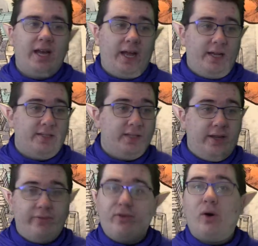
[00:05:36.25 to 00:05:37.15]
And
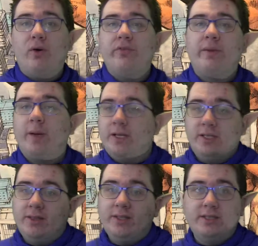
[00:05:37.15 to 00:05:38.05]
if all of them had
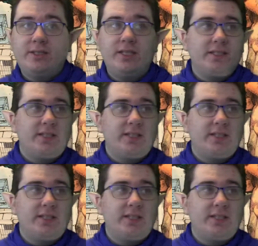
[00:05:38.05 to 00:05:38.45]
done these things,